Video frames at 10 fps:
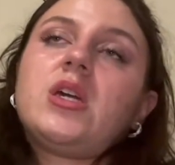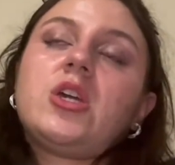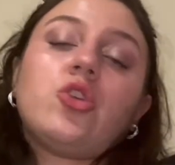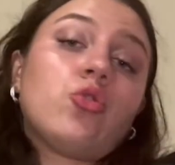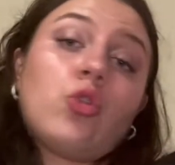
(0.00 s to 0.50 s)

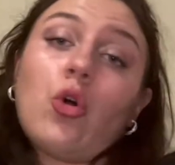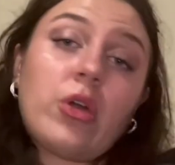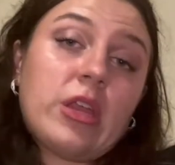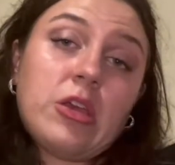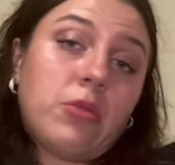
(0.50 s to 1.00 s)
You're not
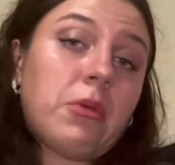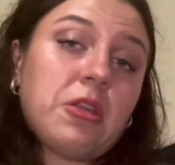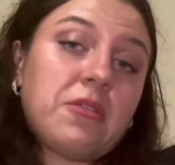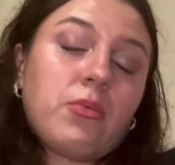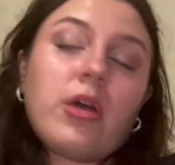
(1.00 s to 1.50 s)
getting your
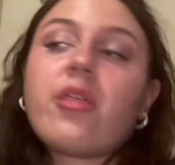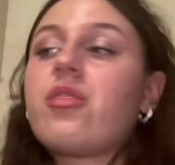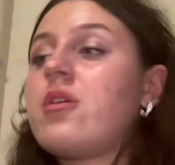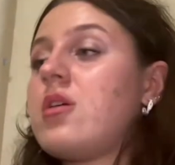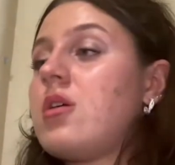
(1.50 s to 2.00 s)
money's worth.
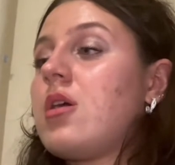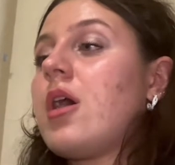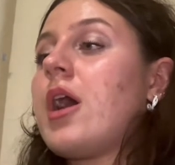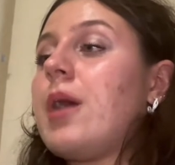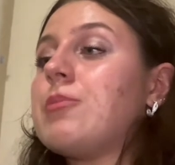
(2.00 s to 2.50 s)

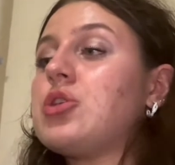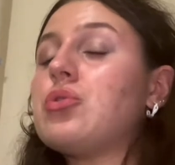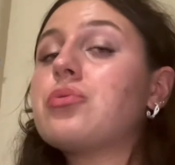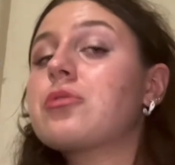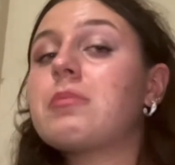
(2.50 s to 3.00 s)
Um,
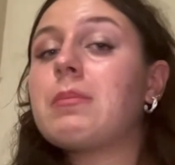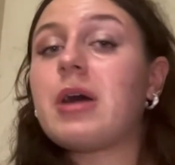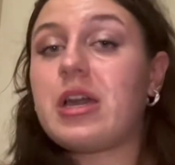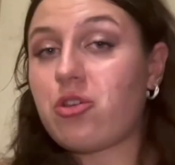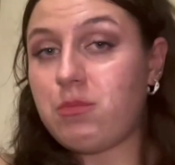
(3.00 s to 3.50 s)
you should be
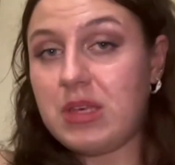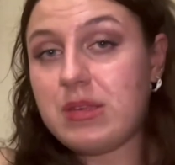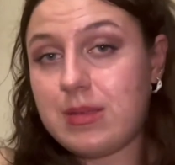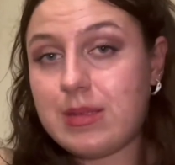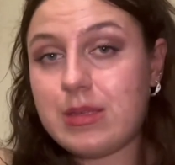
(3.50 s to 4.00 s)
buying your
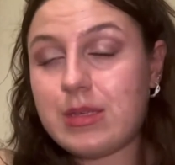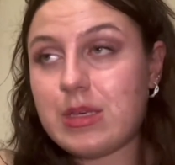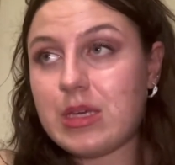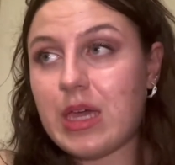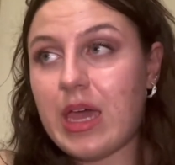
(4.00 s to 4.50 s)
mists
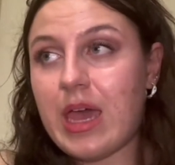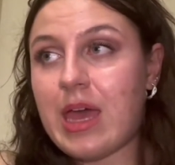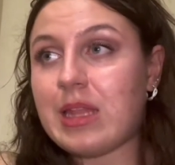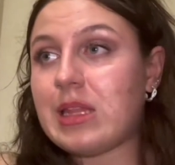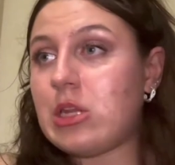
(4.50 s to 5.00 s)

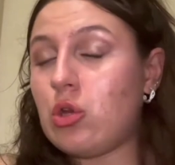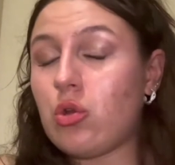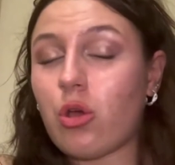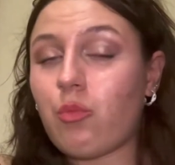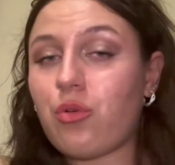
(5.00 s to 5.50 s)
at
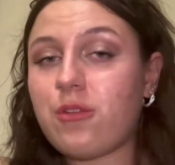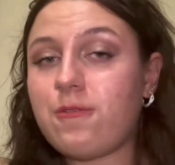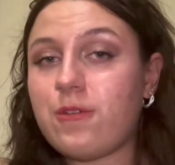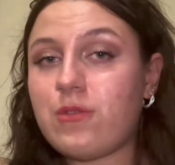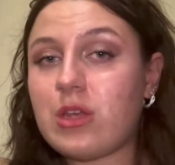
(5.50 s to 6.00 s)
no more than
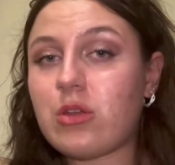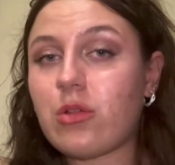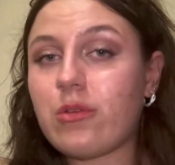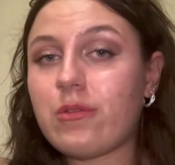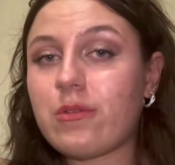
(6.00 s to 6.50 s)
$15
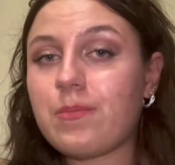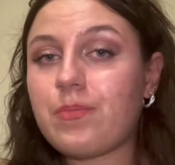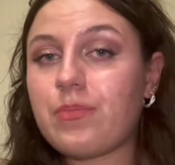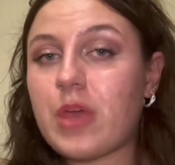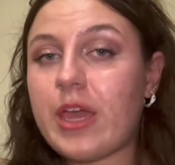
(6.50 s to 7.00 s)

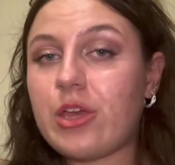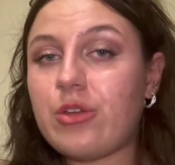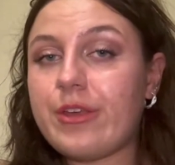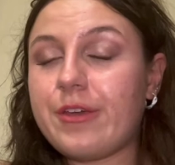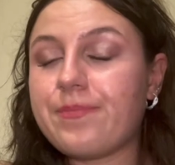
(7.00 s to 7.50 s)

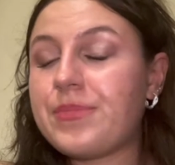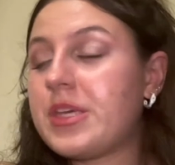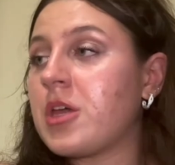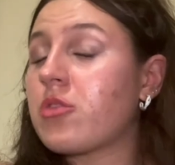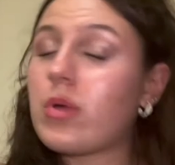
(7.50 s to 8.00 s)
AUD.
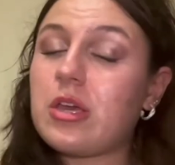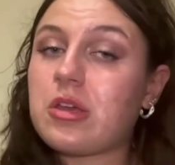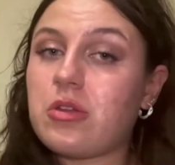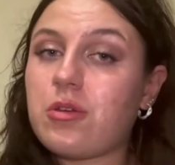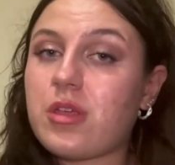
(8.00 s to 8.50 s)
And the way you
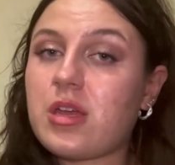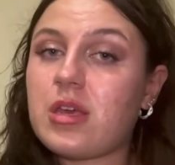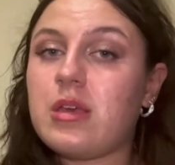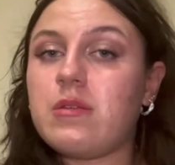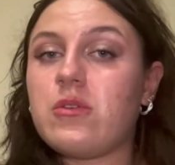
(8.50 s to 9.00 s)
can do that
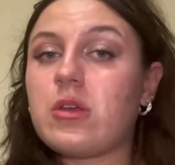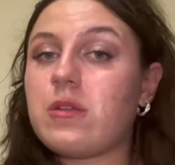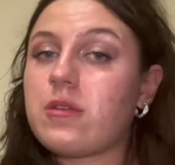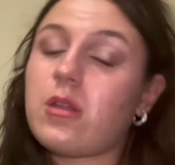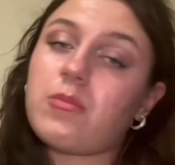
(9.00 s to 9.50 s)
is you can
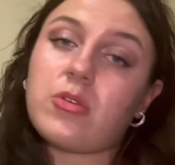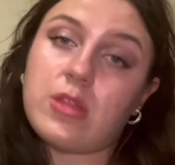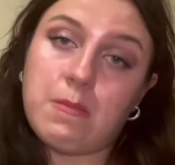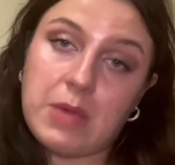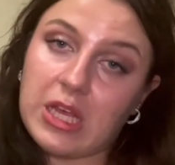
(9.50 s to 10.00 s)
sign up to
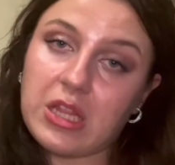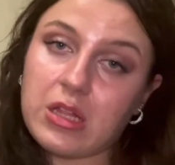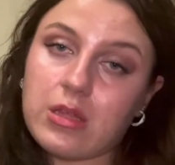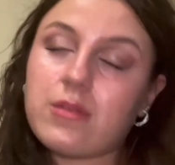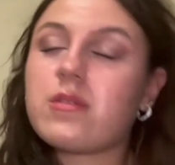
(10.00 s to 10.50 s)
their mailing
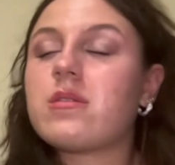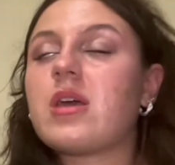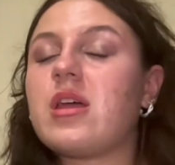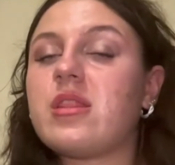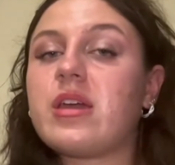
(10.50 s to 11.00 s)
lists
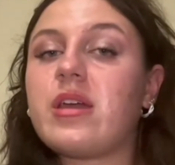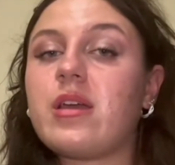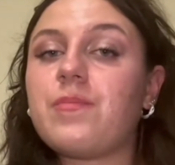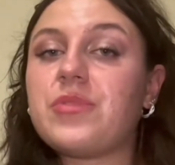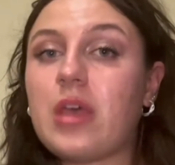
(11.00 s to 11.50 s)
and they
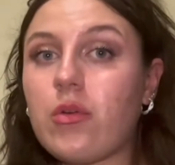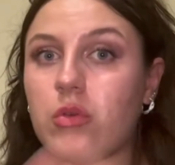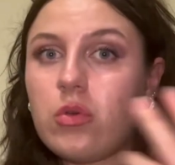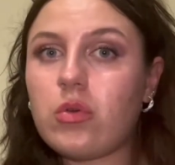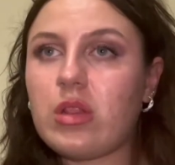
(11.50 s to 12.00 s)
tell
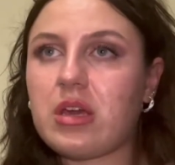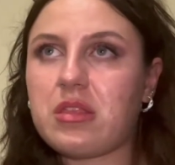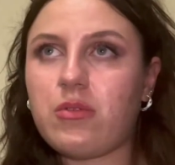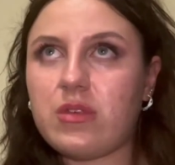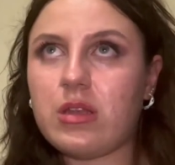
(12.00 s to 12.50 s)
you, like
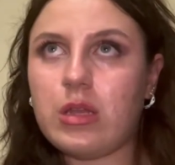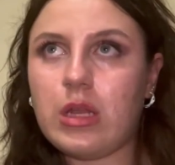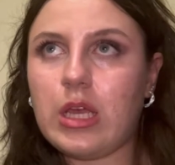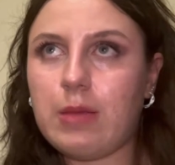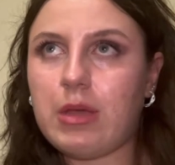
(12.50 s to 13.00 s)
they'll send an
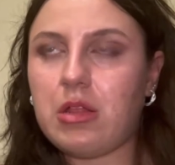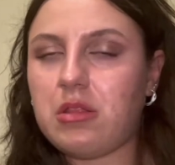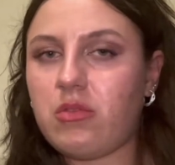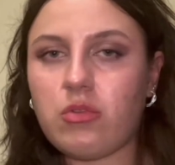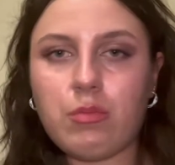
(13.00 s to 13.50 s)
email and
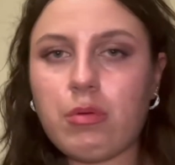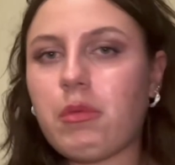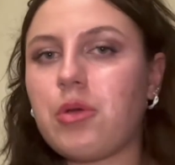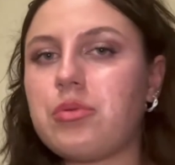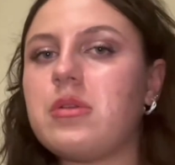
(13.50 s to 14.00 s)
they'll do
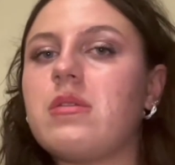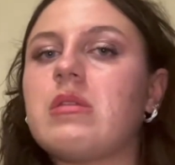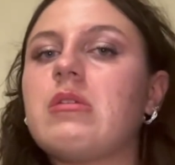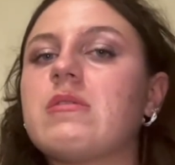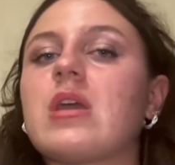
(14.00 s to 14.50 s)
promotions and
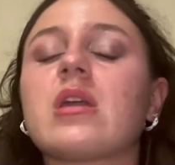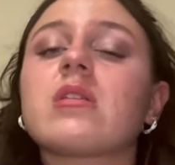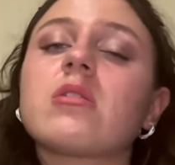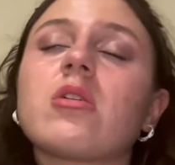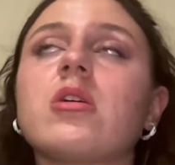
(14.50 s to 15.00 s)
they'll say,
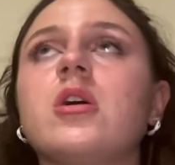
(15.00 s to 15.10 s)
you know,